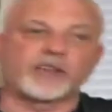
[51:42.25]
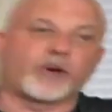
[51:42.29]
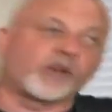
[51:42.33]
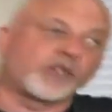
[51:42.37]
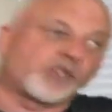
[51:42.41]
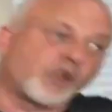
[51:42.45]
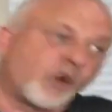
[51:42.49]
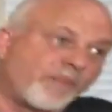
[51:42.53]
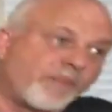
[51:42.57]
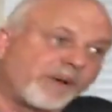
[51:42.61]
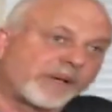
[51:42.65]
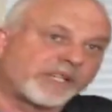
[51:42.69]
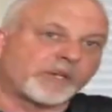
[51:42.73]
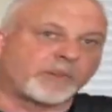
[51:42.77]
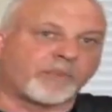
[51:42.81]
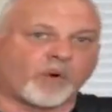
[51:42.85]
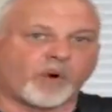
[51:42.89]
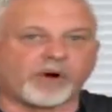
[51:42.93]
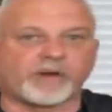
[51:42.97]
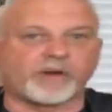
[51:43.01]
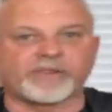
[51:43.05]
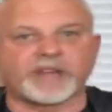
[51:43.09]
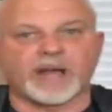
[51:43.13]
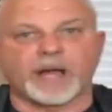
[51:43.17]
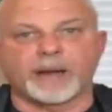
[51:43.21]
They're also a big
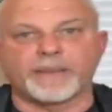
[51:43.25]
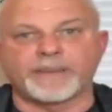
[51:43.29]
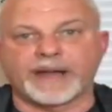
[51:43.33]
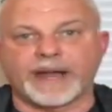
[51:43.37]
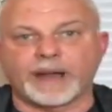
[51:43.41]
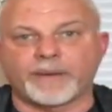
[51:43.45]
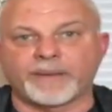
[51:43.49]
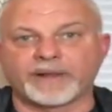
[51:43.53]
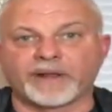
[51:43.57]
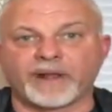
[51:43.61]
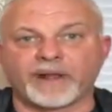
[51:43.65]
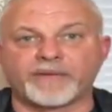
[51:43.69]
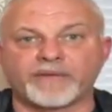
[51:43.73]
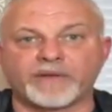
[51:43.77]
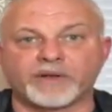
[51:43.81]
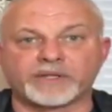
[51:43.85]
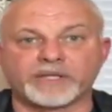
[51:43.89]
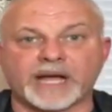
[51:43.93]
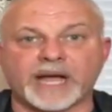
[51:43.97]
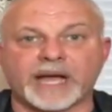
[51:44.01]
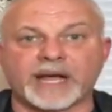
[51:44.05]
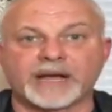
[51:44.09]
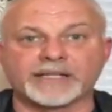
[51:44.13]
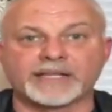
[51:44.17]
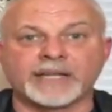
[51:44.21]
supporter of Tom and Dan. We love those
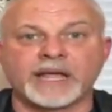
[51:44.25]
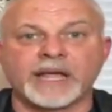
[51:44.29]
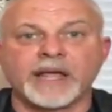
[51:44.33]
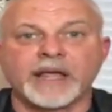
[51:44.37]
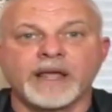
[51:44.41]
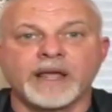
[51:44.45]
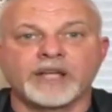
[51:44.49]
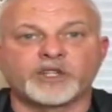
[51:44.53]
guys.